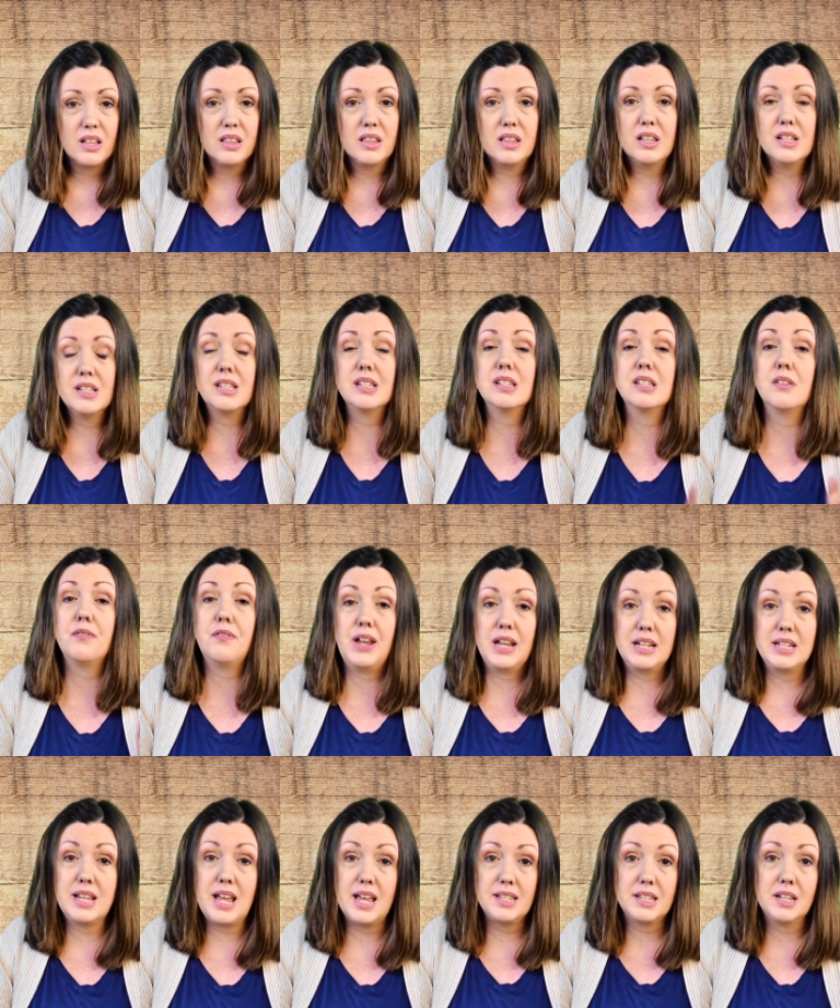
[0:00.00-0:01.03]
This is a
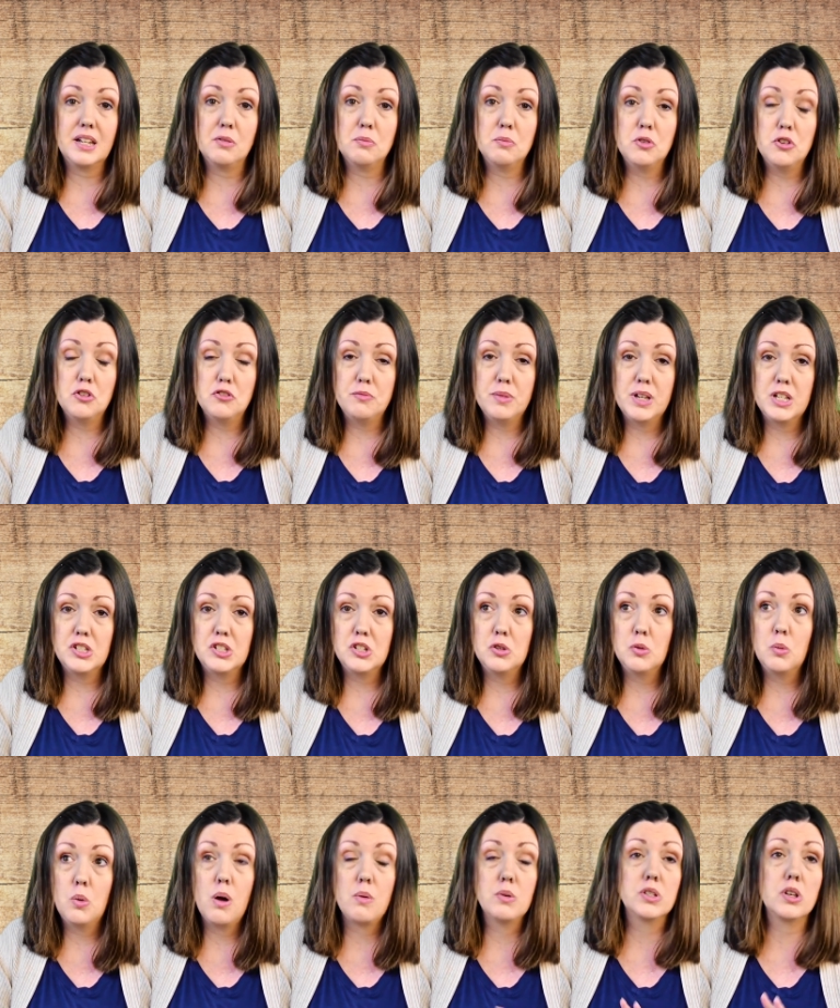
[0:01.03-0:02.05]
fantastic improvement to
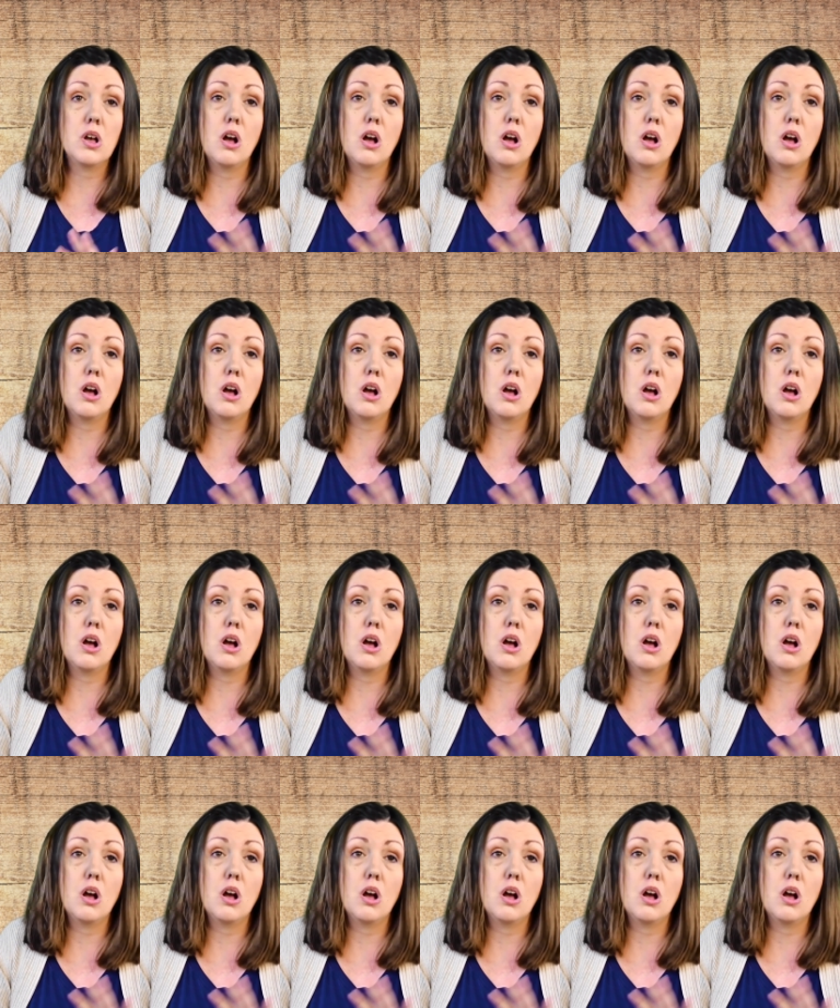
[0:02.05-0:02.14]
what was